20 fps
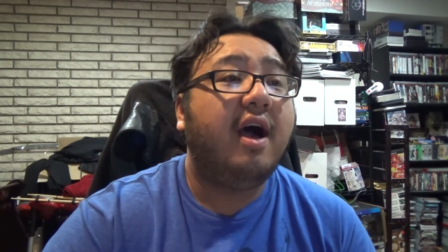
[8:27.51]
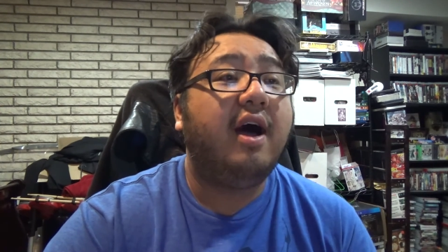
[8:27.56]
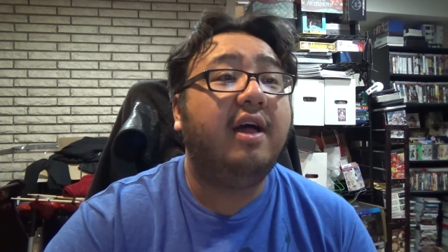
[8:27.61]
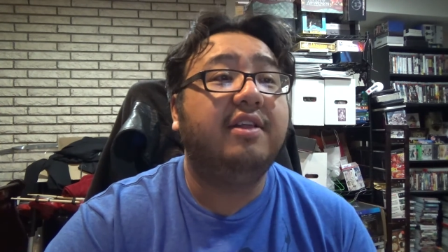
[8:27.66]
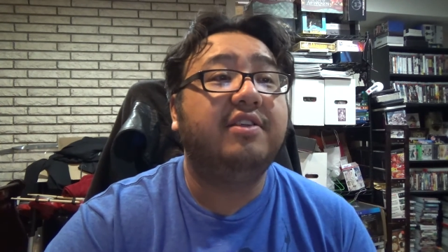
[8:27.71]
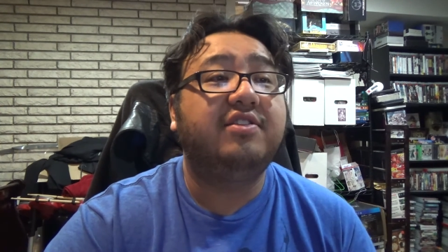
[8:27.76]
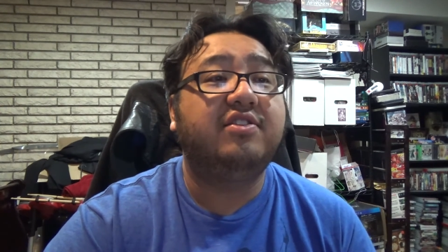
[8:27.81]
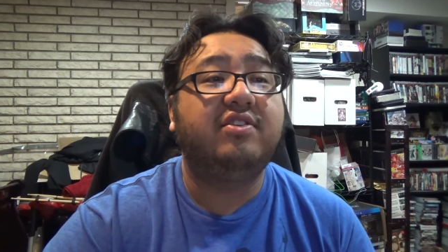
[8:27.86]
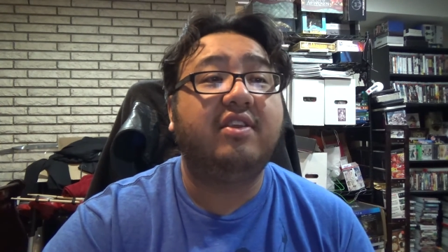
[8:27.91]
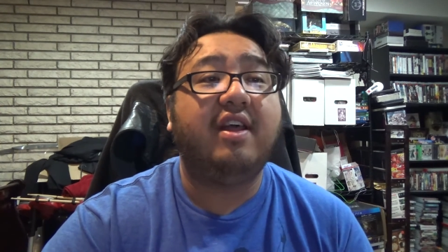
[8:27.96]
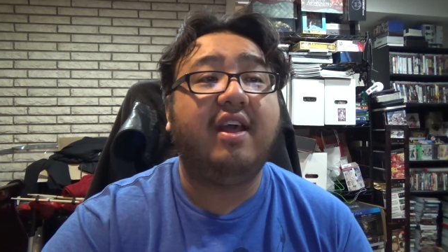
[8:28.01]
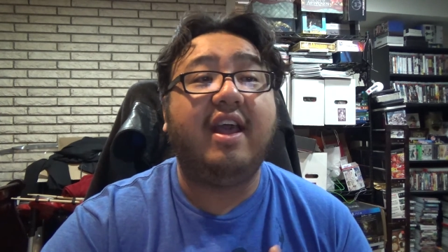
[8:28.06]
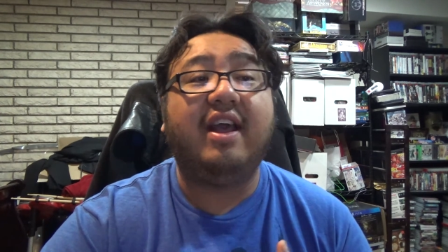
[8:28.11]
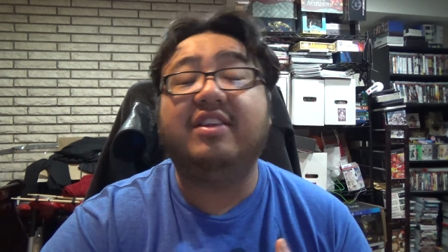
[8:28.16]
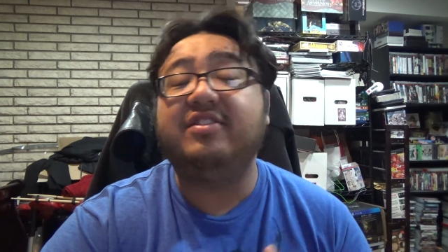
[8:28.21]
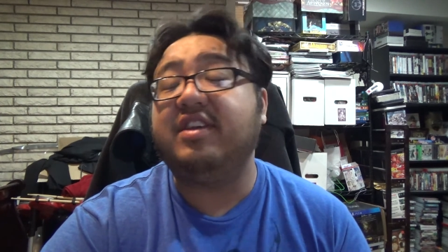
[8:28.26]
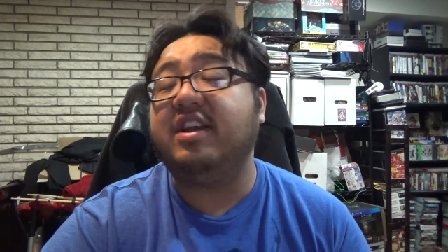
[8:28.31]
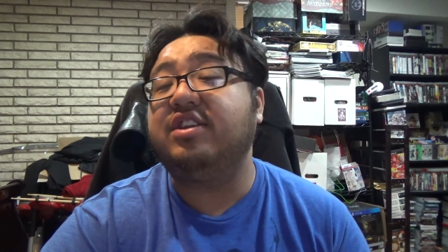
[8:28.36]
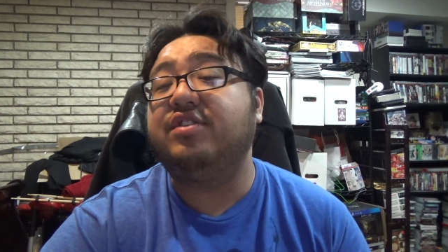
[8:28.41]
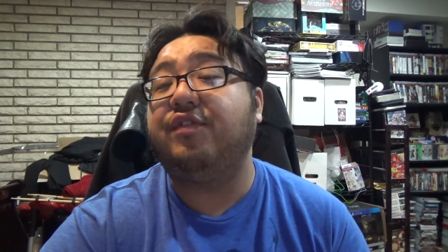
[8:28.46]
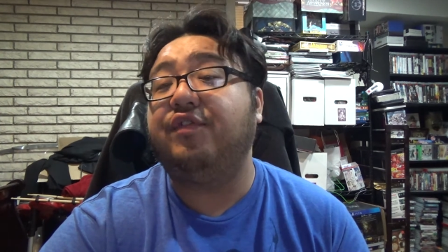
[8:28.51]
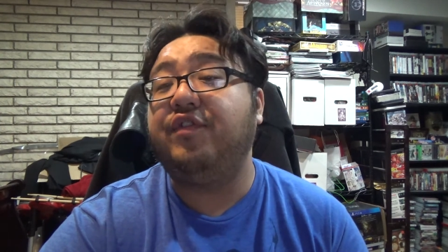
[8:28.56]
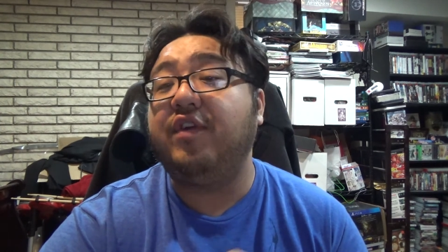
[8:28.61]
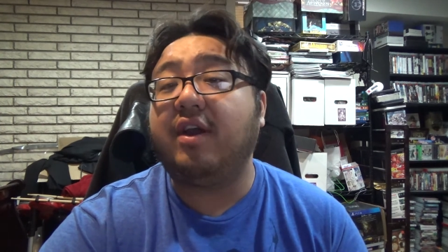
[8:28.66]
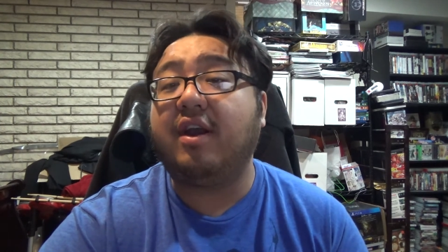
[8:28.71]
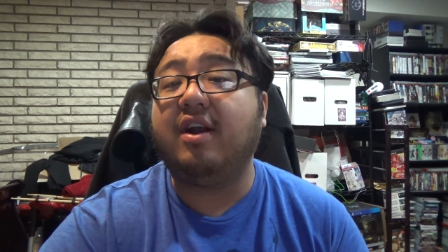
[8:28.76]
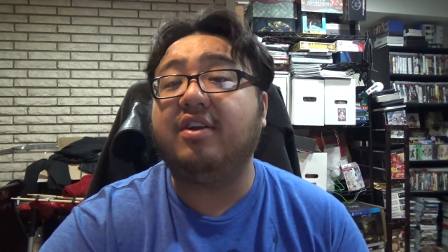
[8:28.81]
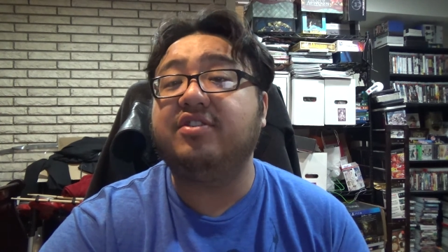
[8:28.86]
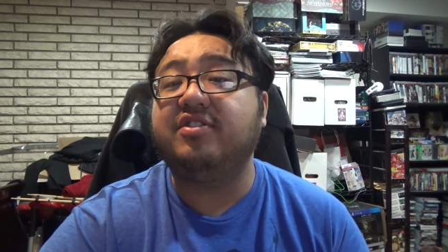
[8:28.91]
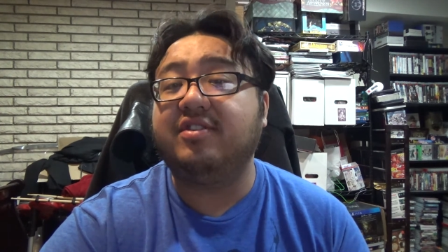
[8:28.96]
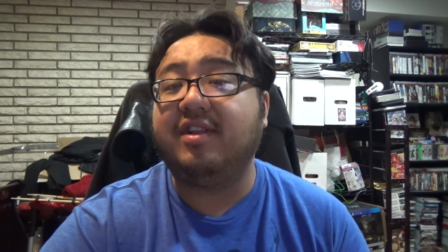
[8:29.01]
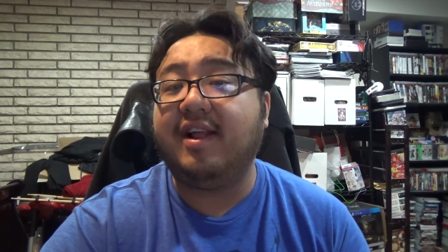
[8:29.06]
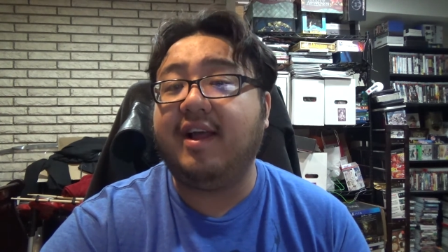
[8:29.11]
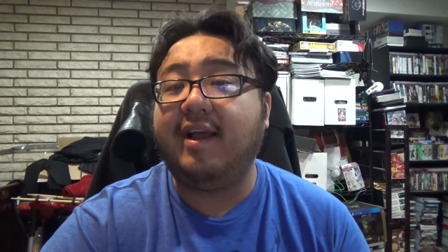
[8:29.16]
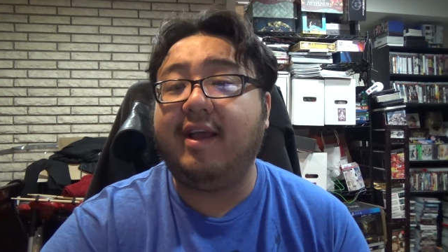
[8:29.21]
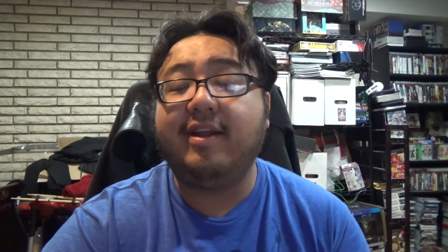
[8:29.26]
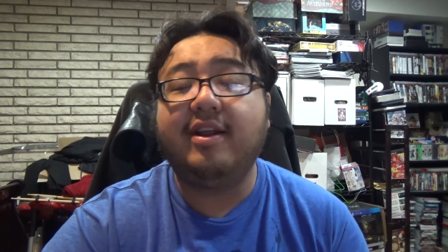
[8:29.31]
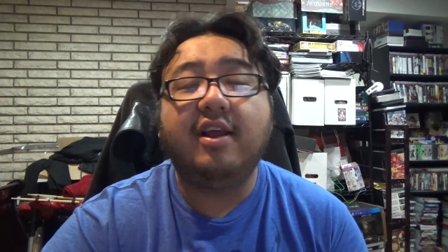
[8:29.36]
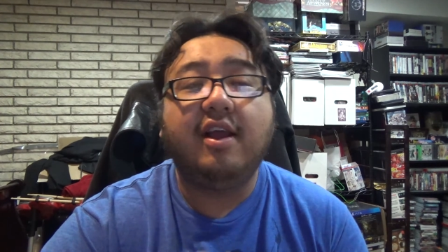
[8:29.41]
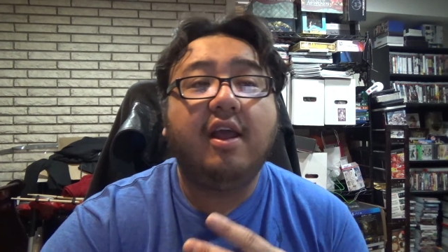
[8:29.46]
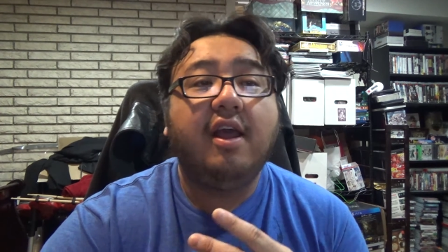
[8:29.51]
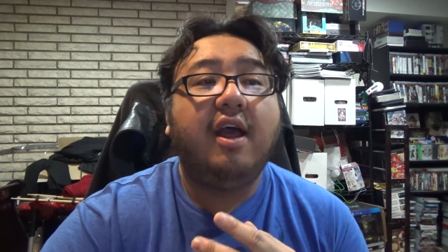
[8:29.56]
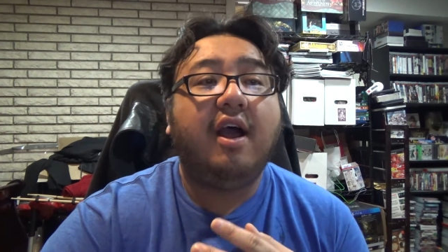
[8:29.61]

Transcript: This is a SH Figuarts line.